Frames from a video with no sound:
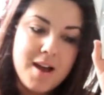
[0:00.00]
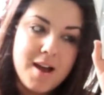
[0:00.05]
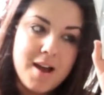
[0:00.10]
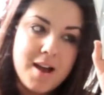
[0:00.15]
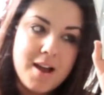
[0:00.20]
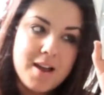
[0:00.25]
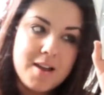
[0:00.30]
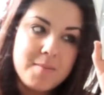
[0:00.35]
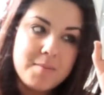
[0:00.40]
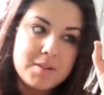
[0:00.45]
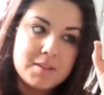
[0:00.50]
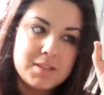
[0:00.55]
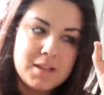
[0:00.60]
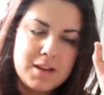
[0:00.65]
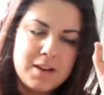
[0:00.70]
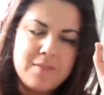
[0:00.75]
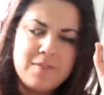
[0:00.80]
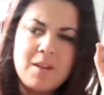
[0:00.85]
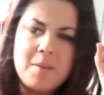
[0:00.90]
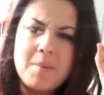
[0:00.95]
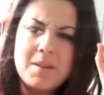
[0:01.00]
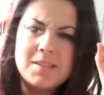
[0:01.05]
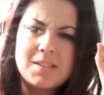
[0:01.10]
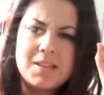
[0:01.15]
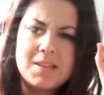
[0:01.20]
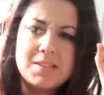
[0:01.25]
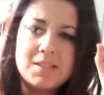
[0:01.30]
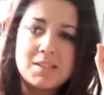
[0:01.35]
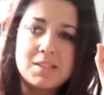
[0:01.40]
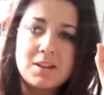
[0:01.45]
I'm excited. If that makes
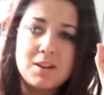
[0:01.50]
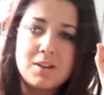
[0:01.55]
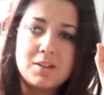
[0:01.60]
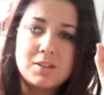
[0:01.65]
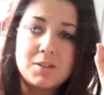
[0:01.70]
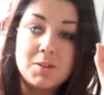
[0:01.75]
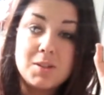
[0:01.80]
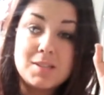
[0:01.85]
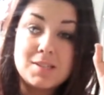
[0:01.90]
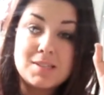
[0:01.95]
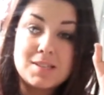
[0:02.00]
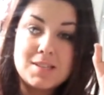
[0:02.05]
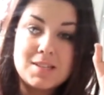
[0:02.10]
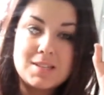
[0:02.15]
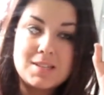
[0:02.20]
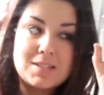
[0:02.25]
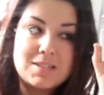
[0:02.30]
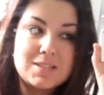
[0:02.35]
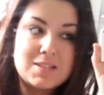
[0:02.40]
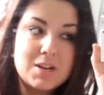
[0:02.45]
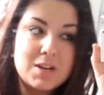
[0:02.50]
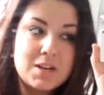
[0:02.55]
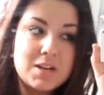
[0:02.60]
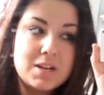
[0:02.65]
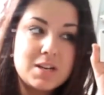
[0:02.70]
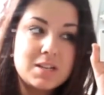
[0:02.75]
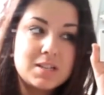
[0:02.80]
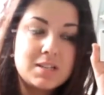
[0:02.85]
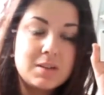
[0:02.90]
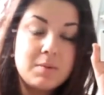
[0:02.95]
any sense at all, so let's get started
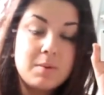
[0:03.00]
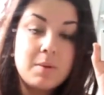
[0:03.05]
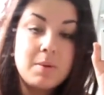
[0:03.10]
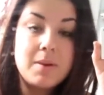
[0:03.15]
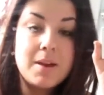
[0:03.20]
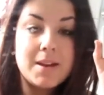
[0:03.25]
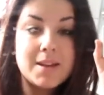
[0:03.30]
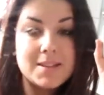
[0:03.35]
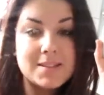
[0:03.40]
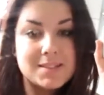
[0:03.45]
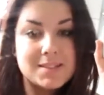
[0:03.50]
and see how it